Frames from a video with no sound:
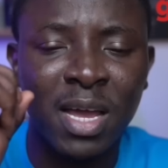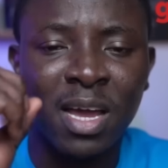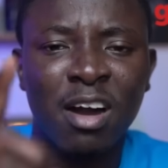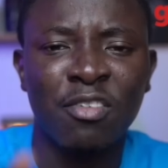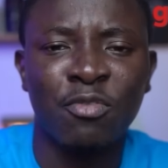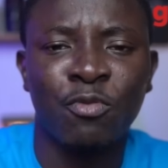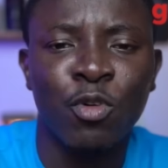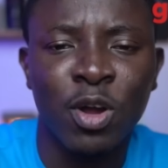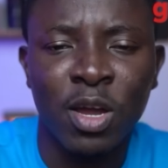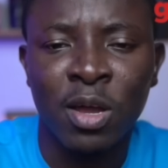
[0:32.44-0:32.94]
come
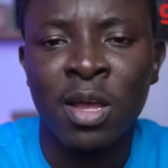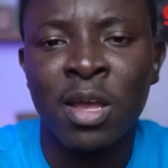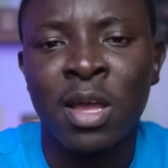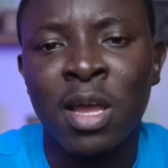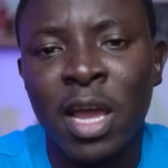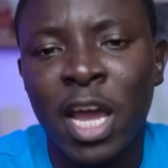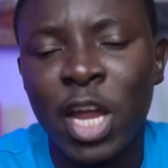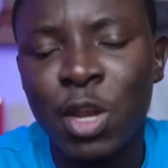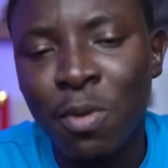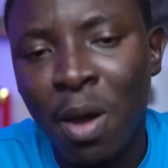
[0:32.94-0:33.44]
for
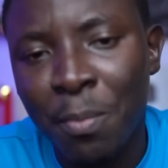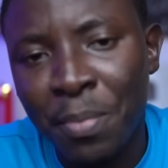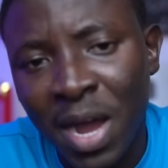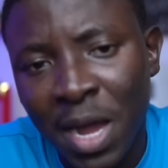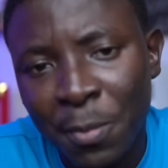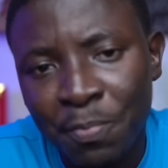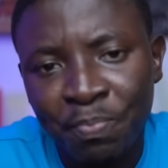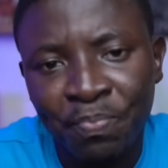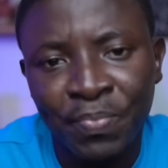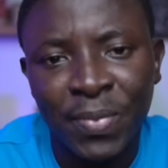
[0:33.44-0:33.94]

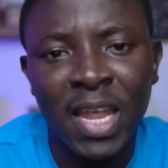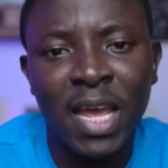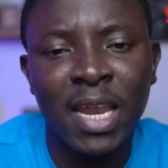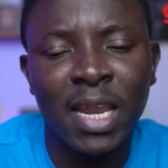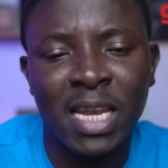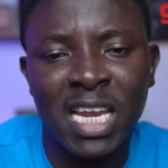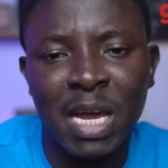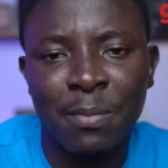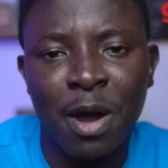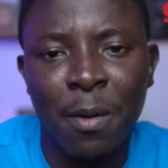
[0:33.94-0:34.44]
Edumapa and
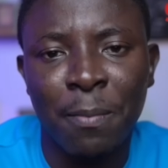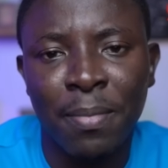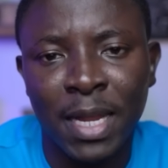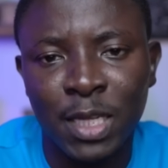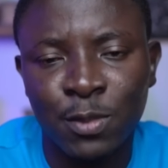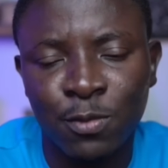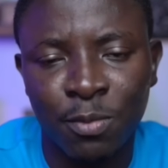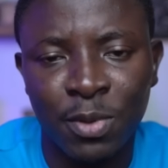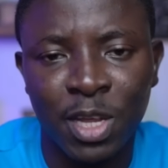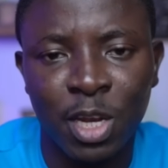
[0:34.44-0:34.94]
the demo
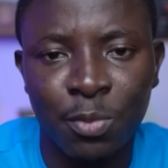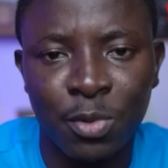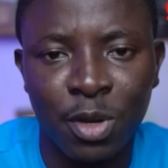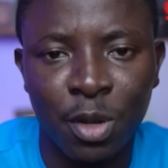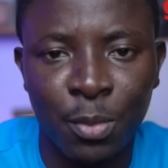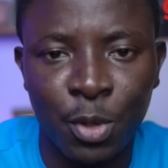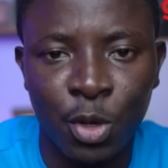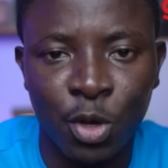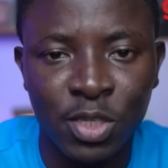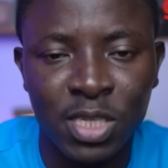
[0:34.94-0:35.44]
platform at
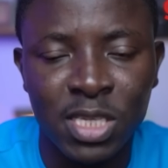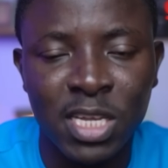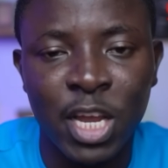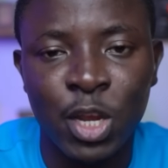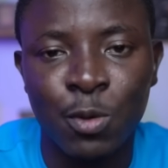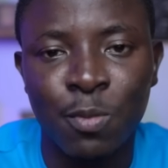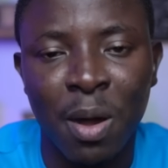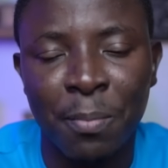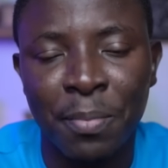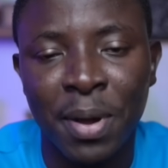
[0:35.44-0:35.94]

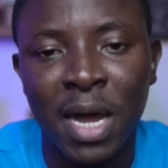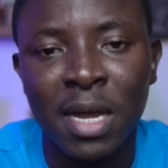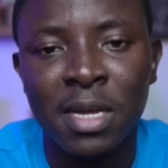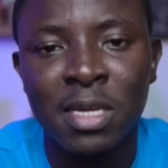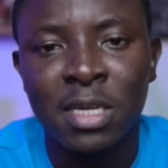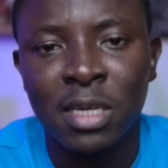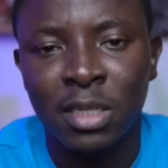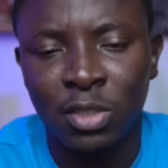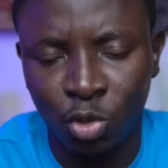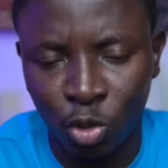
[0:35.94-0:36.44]

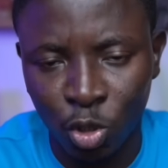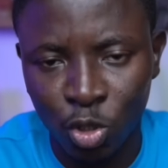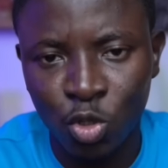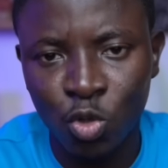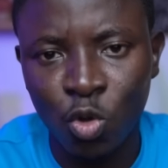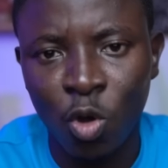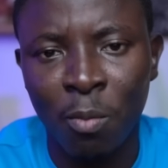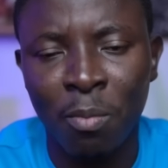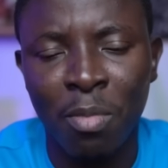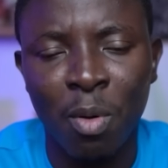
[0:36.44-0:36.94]

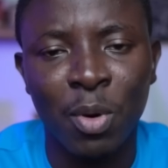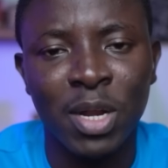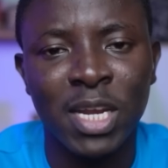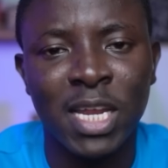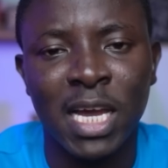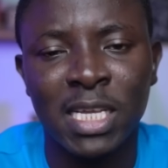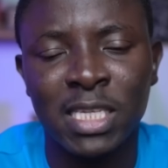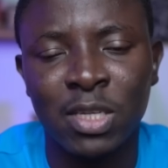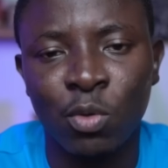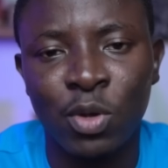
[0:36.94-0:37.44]
www.edumapa.com. But my
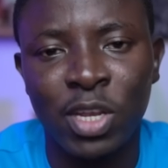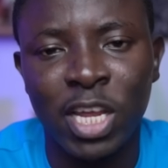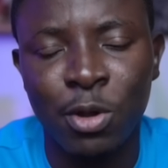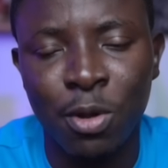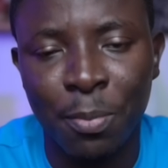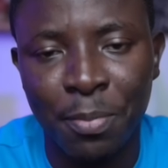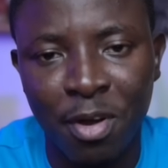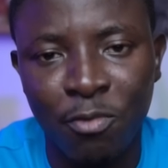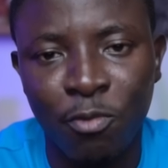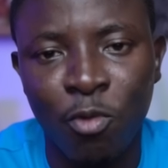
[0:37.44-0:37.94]
dear, so need
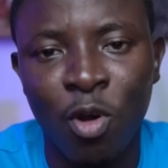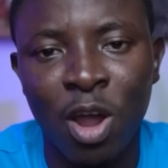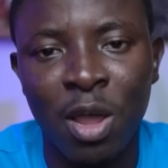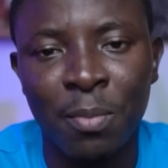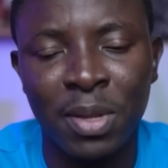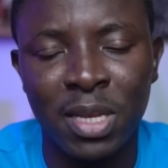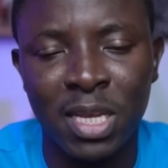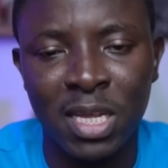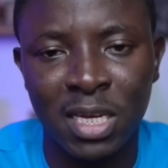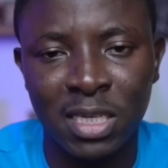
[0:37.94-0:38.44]
a puffer, a
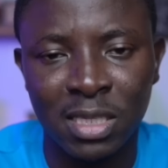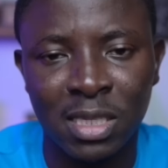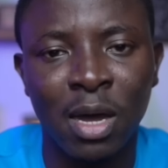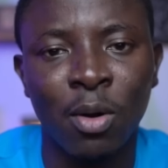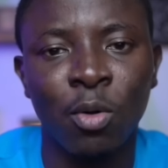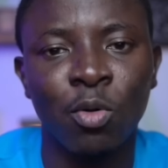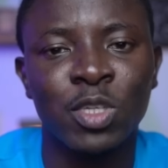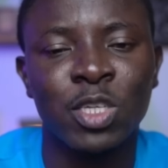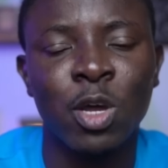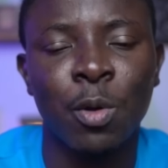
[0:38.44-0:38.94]
big kit, a
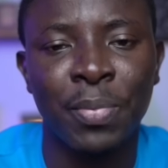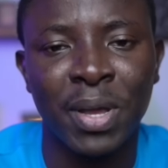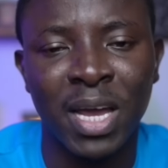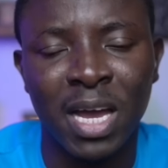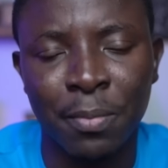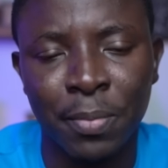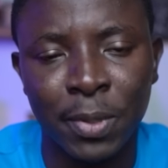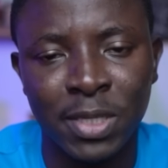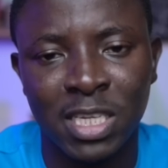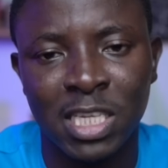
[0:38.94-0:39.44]
home, so pay
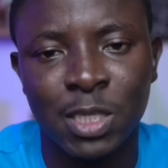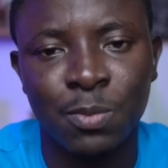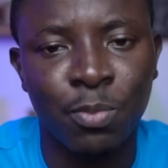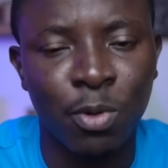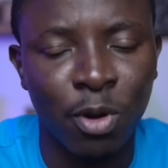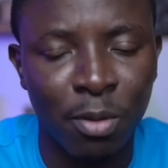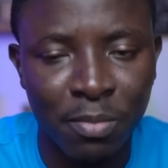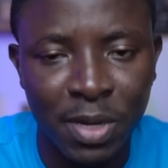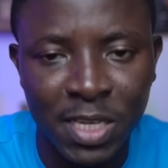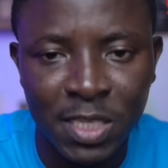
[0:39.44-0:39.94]
carpenters,
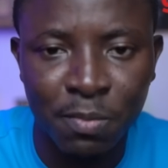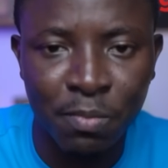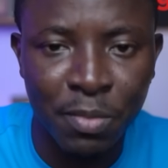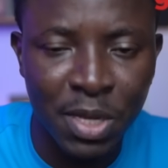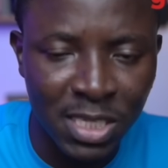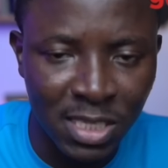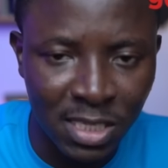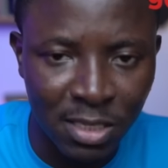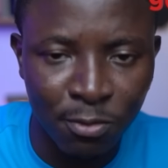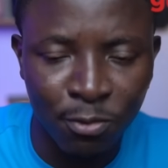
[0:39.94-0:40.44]
plumbers,
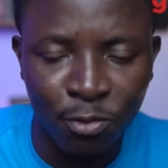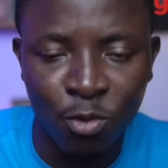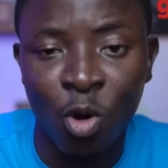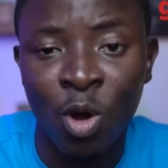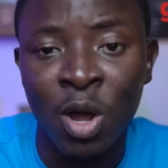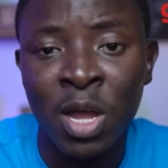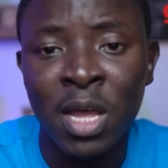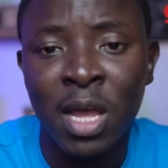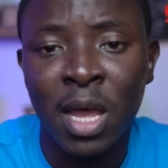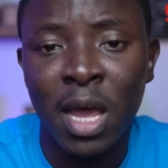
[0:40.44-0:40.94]
missing
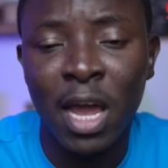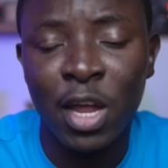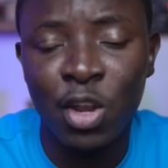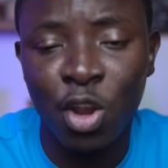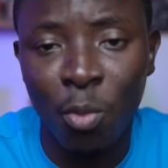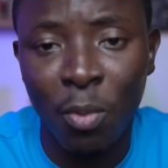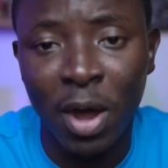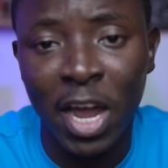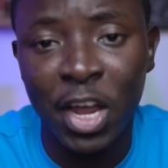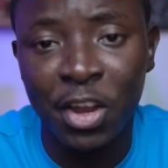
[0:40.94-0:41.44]
for any
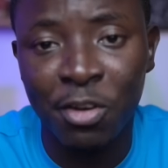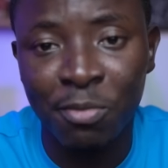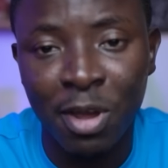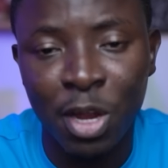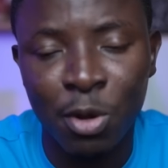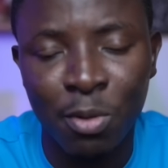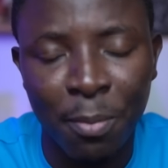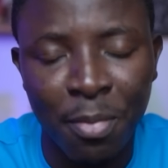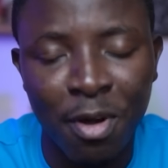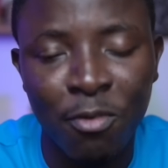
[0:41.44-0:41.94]
of my aid, my
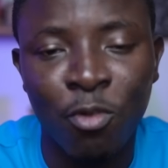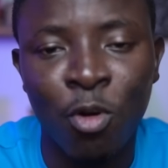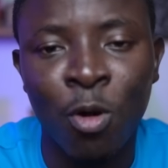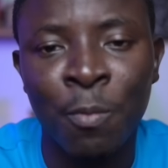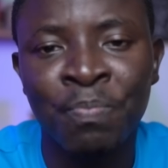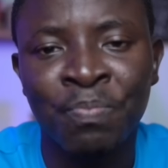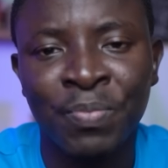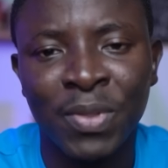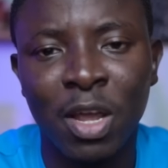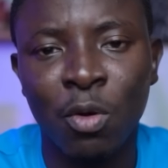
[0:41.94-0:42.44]
dear puffer,
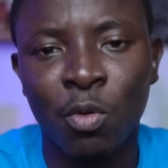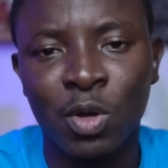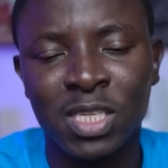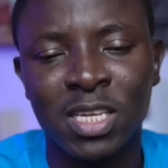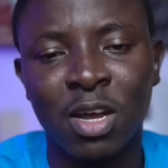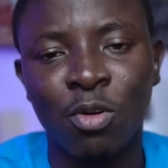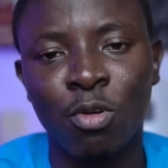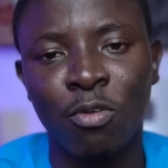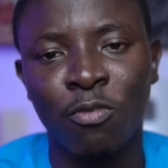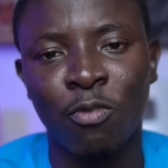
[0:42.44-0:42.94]
our
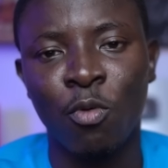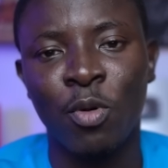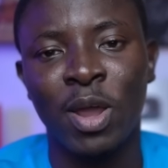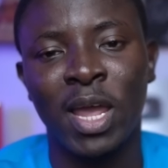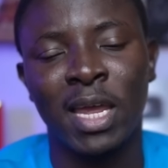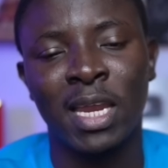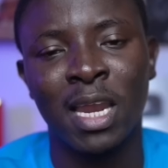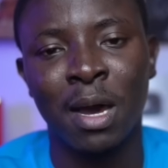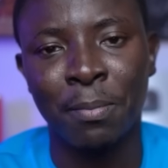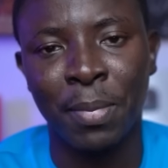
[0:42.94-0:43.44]
sank of away
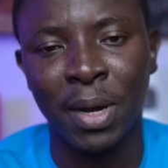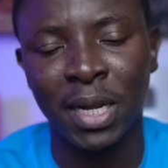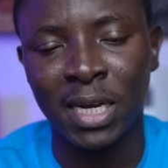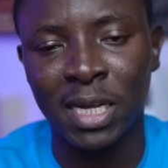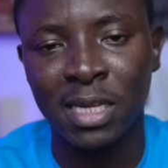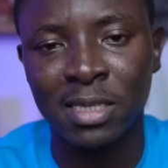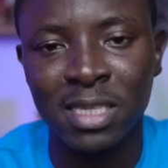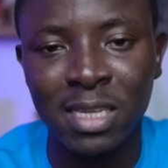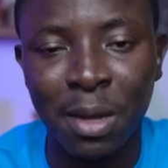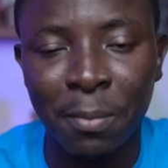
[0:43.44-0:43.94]
in
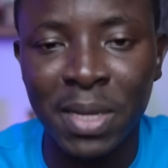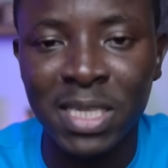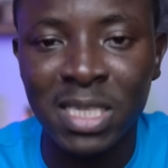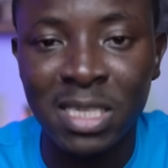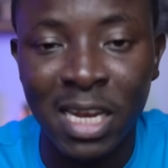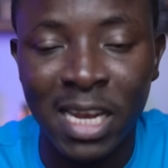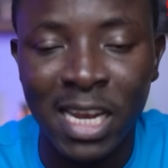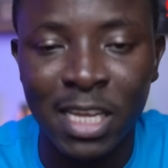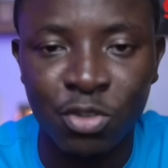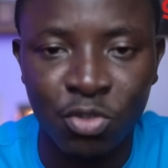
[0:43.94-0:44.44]
abundance. Numbers on
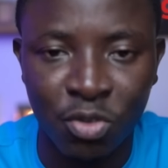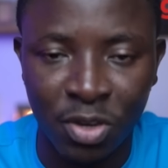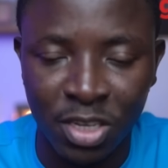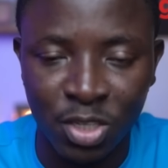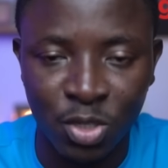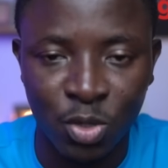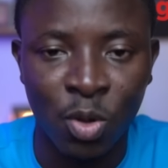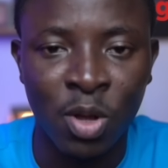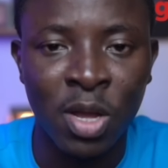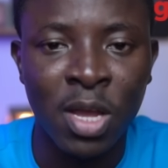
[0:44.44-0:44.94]
the screen,
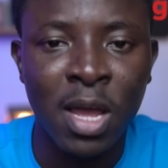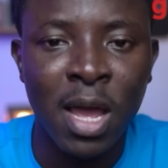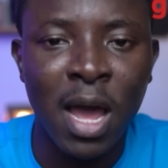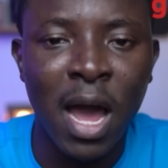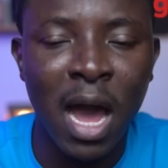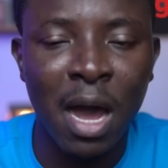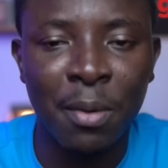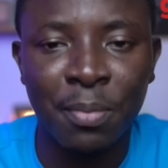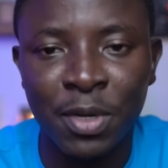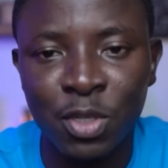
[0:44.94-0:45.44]
so
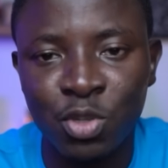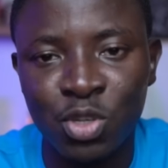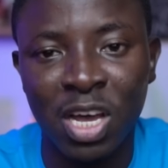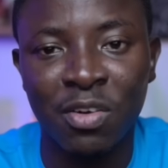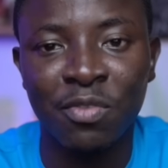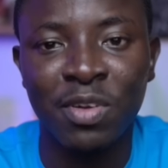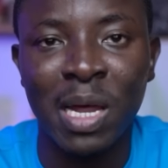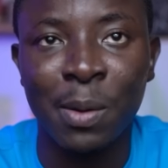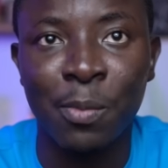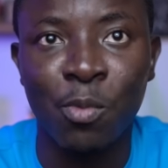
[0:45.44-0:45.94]
app is
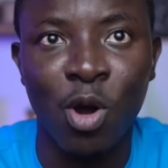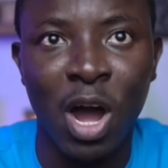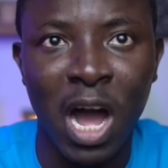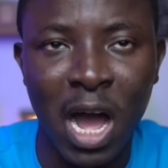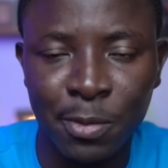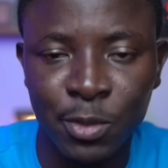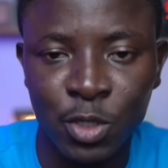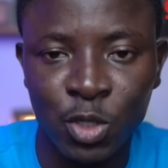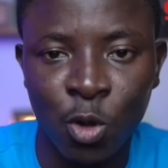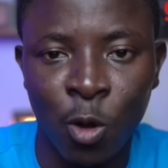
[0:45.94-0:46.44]
available,
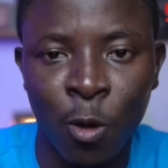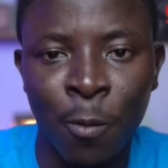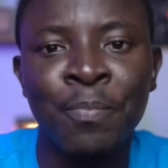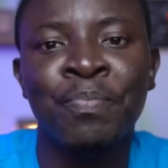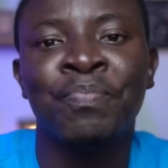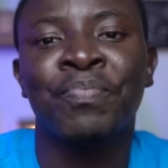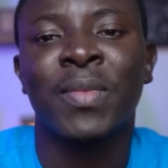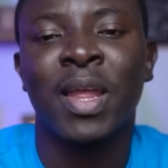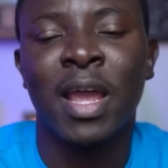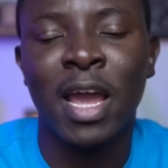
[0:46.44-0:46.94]
App Store,
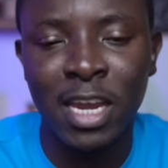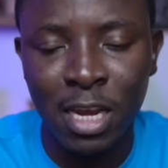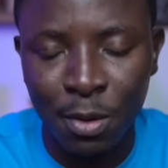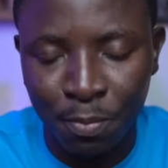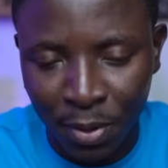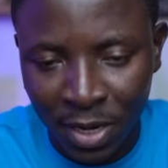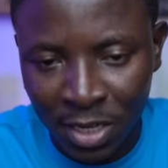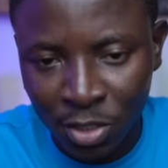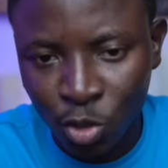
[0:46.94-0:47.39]
any Play